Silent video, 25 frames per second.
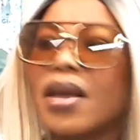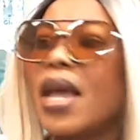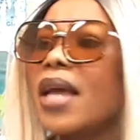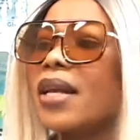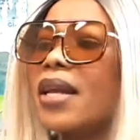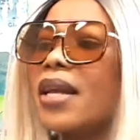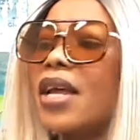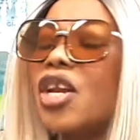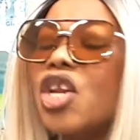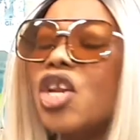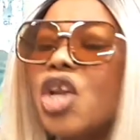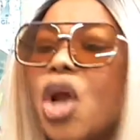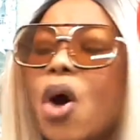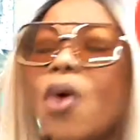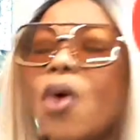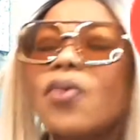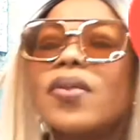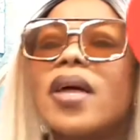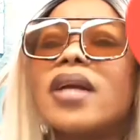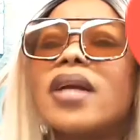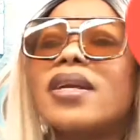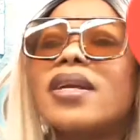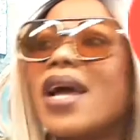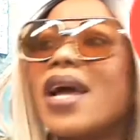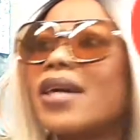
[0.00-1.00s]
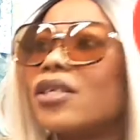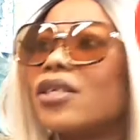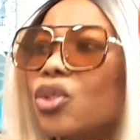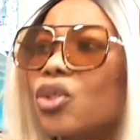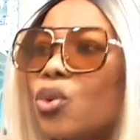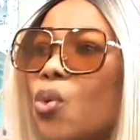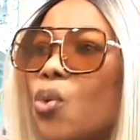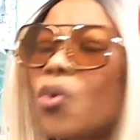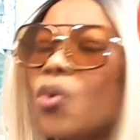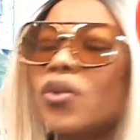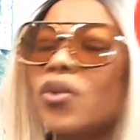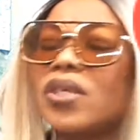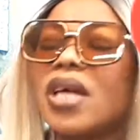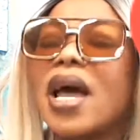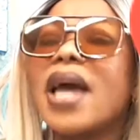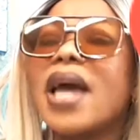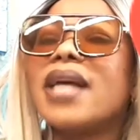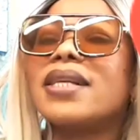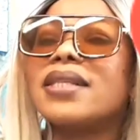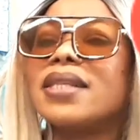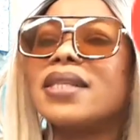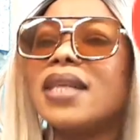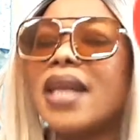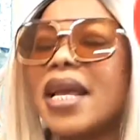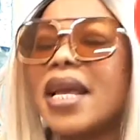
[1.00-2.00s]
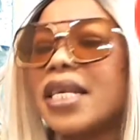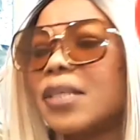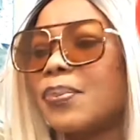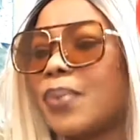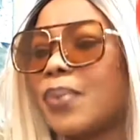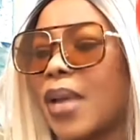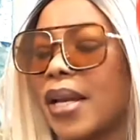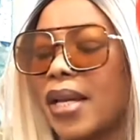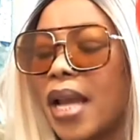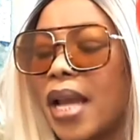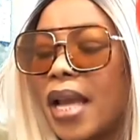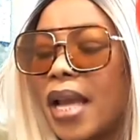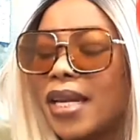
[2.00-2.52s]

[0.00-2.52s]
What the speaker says: They know that their daughter is lesbian.